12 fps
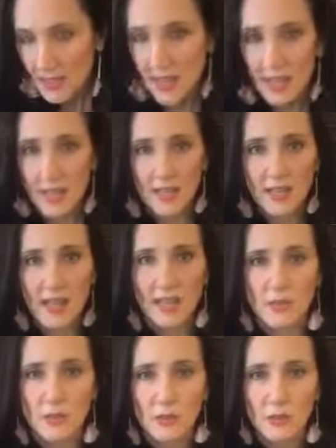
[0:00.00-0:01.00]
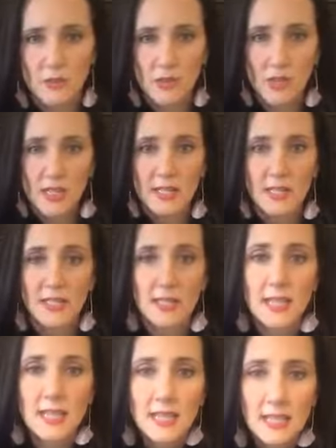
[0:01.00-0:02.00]
Then, I don't know if you can
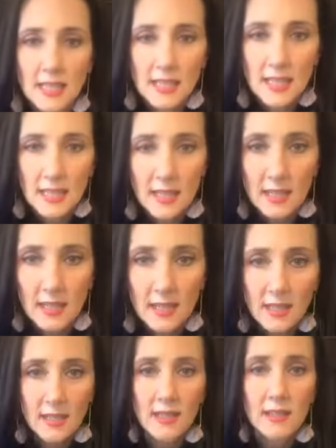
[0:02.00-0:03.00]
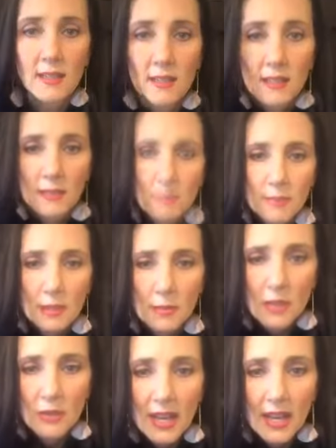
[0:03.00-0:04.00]
see,
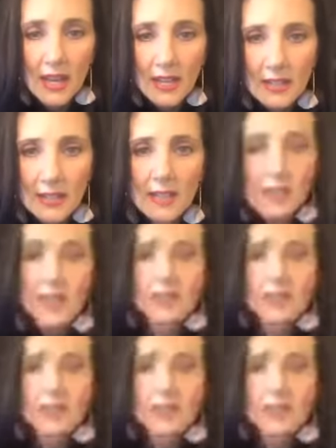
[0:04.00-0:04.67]
maybe you can't.